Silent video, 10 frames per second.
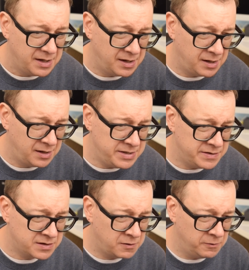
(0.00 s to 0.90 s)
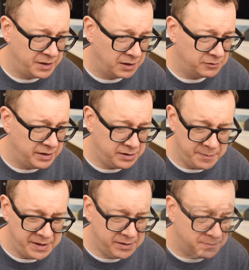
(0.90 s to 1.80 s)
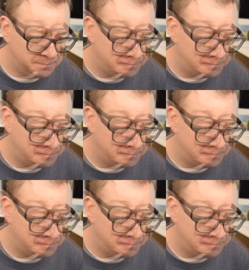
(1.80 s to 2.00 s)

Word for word: Uh, let's just scroll down a little bit.